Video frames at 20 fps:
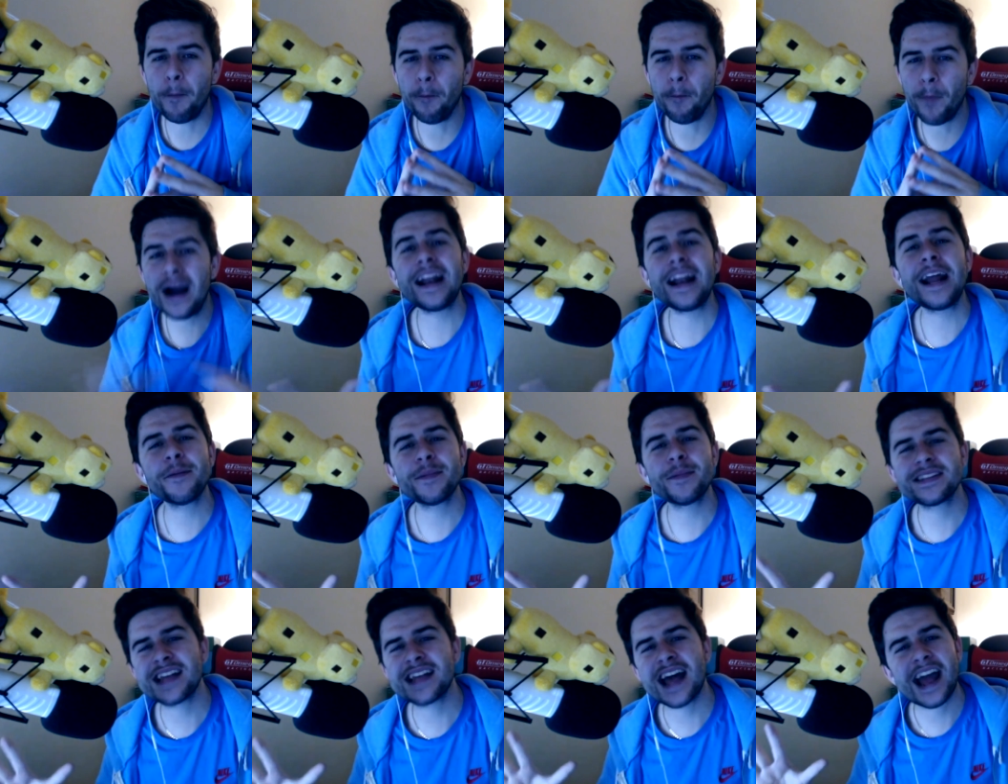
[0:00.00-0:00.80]
My
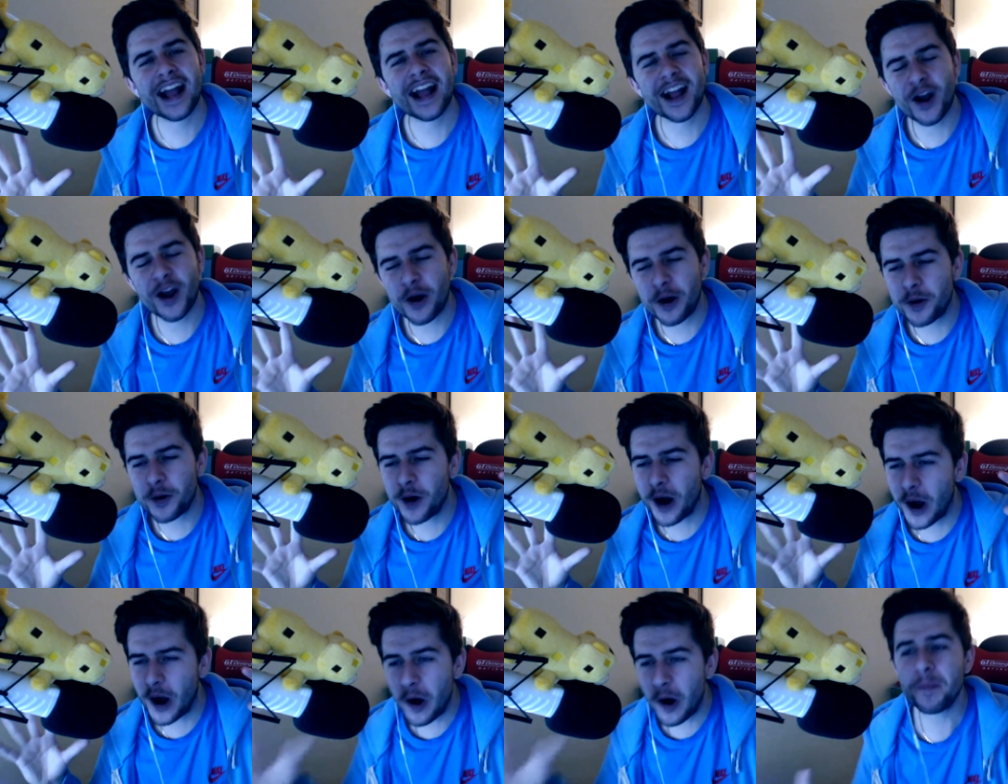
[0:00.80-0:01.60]
name is
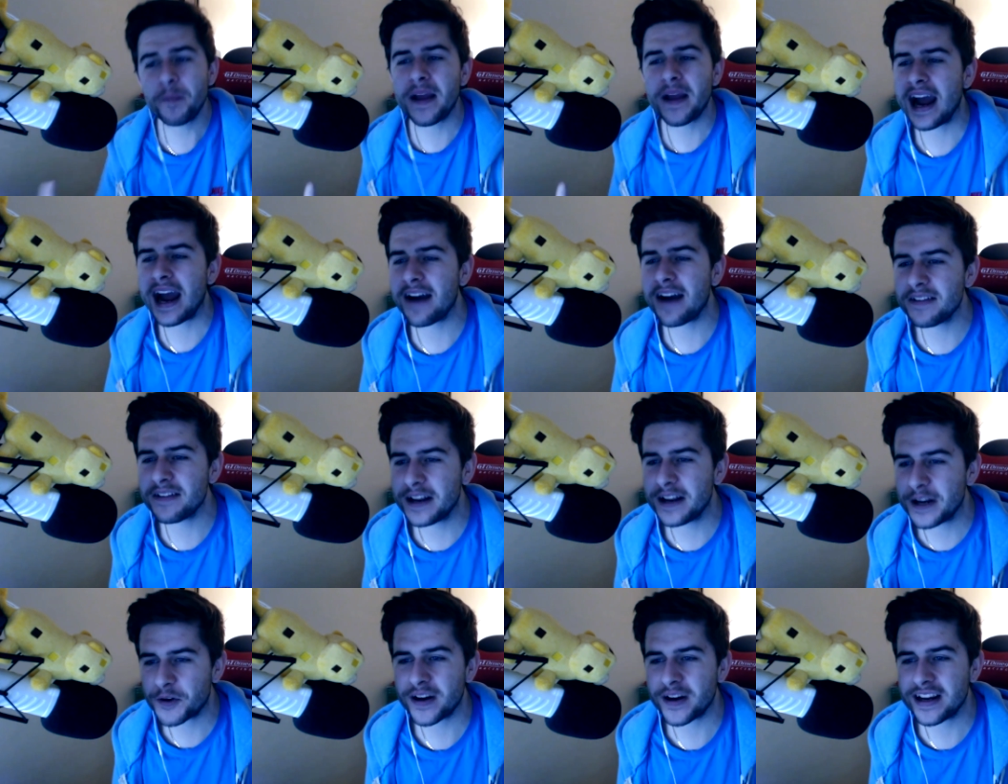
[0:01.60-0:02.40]
Ecko, hope you're
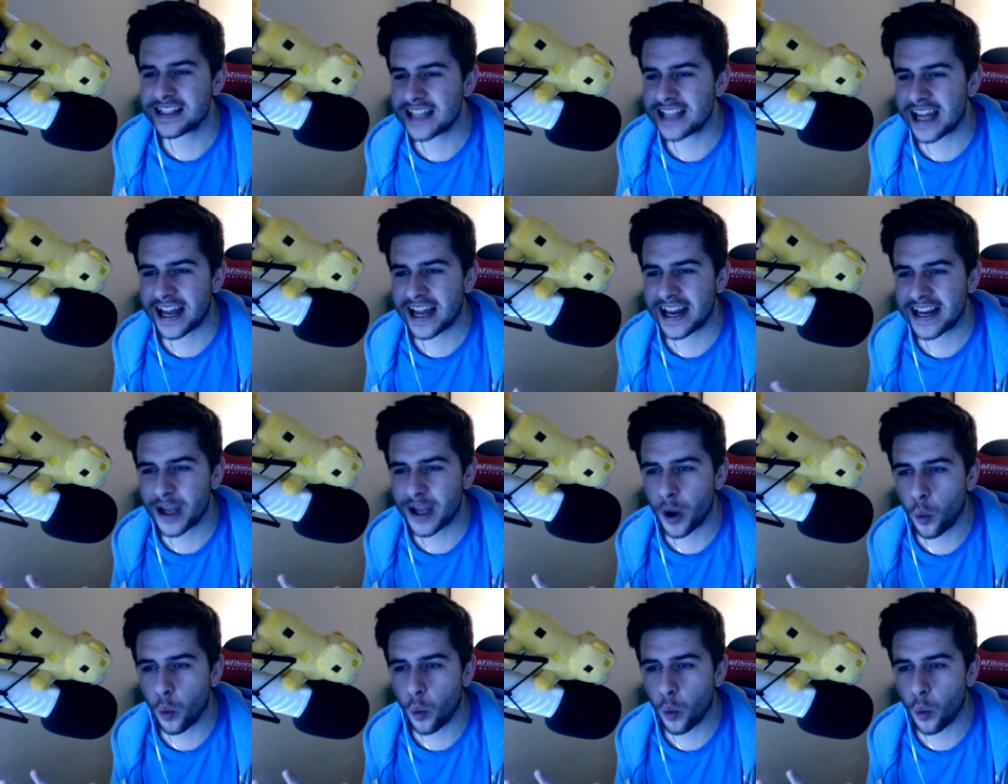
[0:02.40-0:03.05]
having a great day.